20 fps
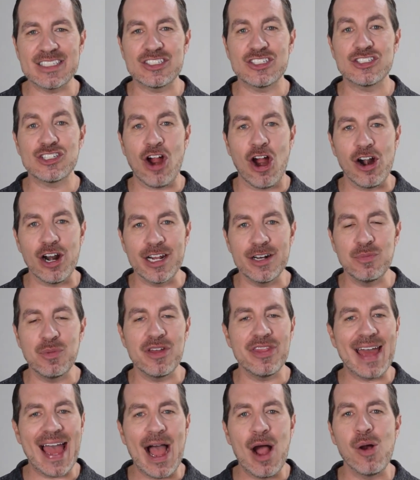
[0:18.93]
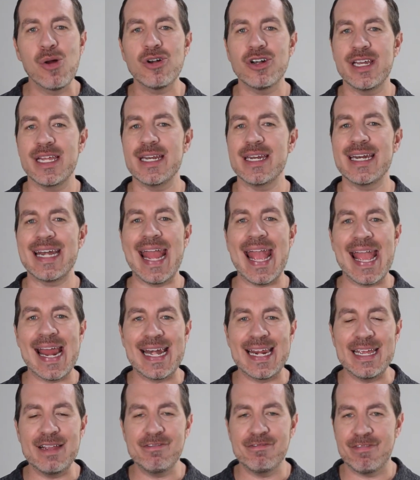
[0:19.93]
started without needing
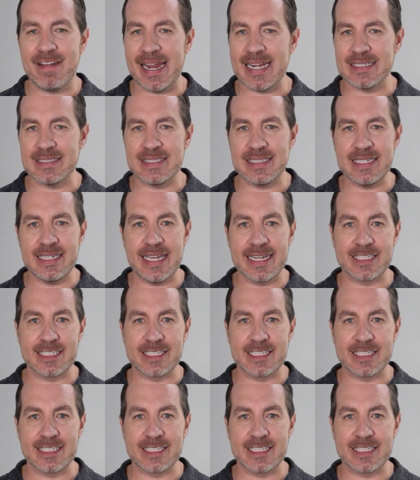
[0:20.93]
any fancy,